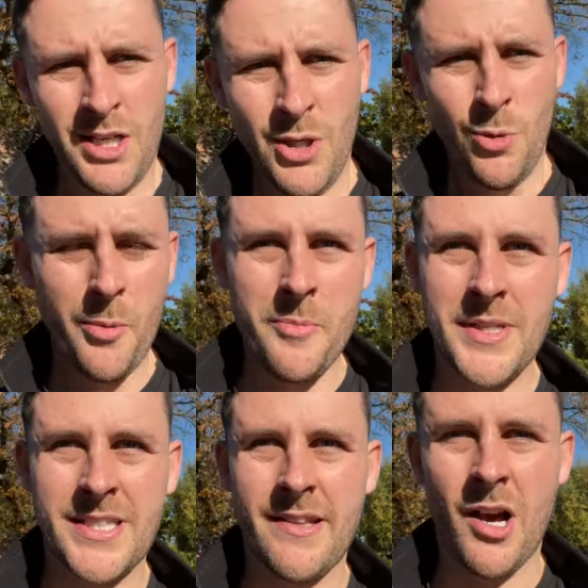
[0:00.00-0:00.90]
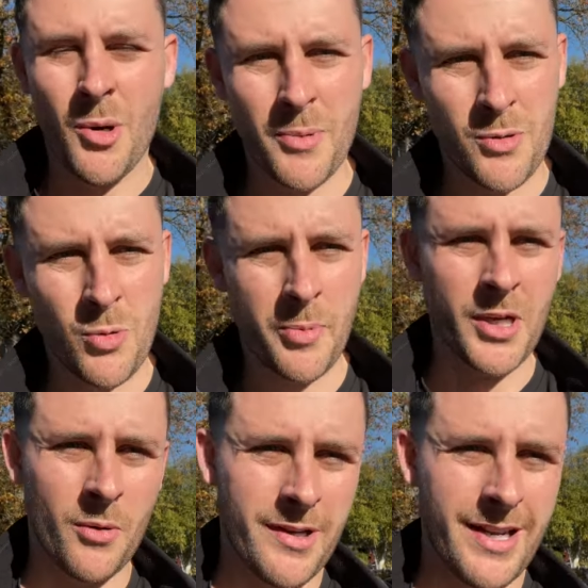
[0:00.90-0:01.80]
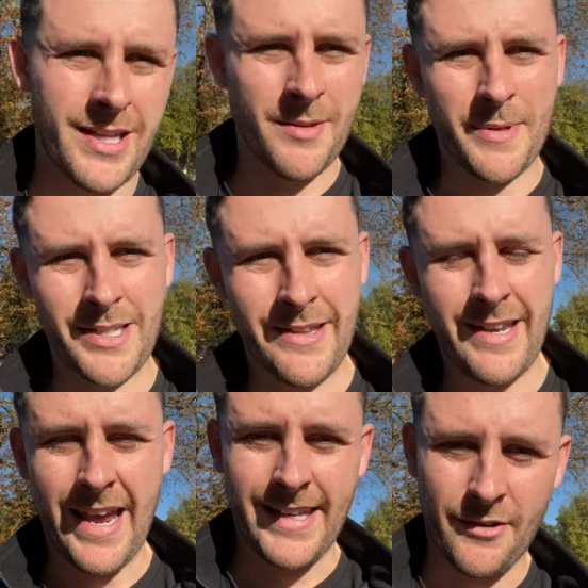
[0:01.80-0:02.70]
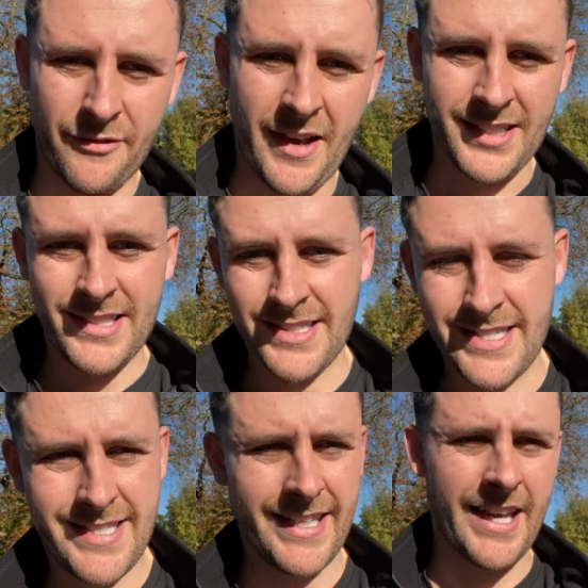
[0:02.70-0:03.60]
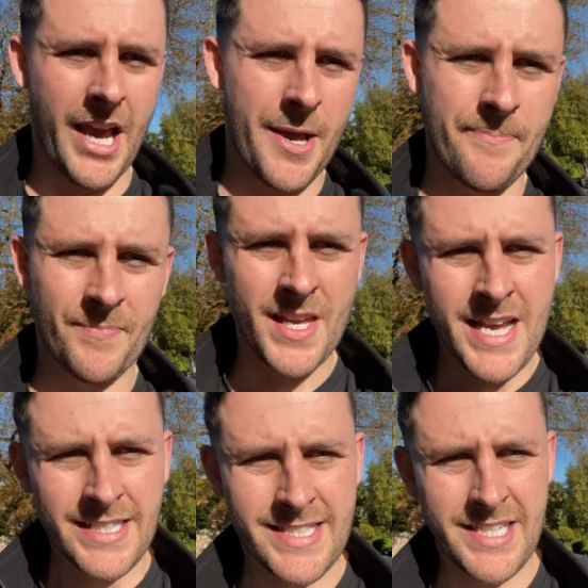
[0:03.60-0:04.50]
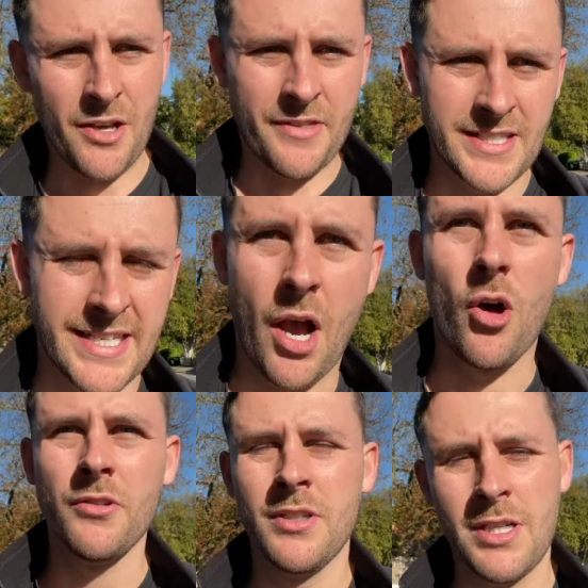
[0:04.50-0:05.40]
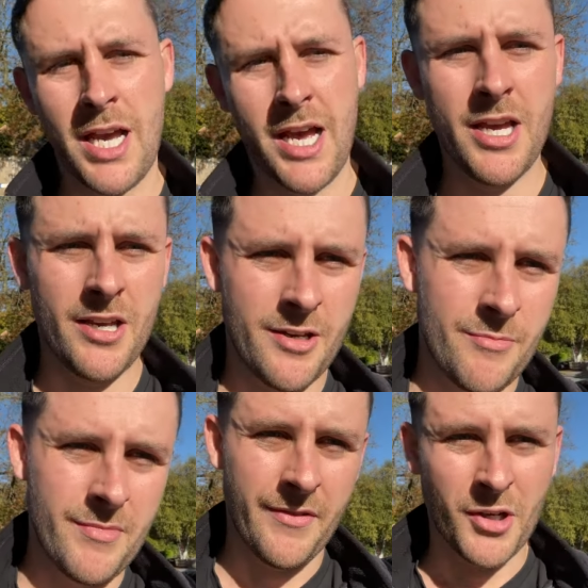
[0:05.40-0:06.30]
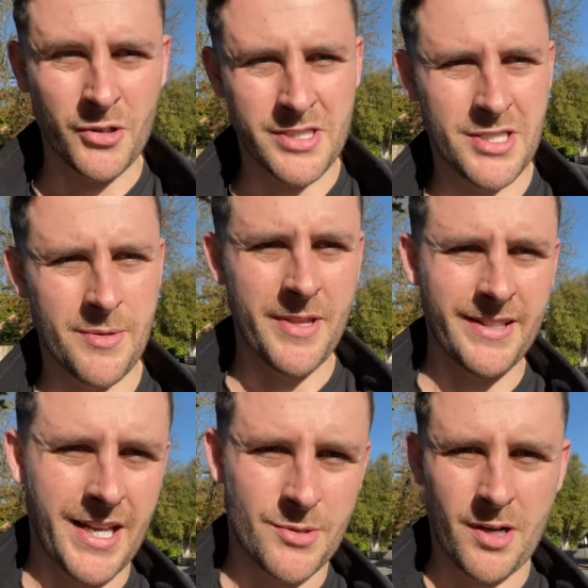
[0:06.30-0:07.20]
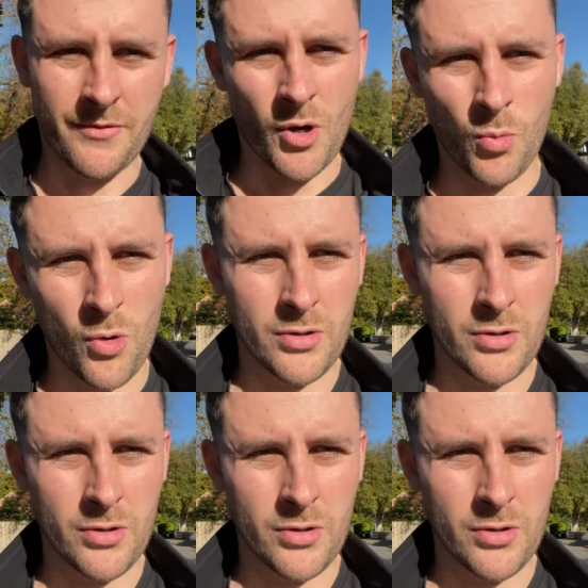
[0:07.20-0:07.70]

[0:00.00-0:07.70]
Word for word: we'll be mixing that up and we'll be going in the middle of the day fasted to see um, to see how things get on. Um, if I do go to the gym in the day as well, I've got a walk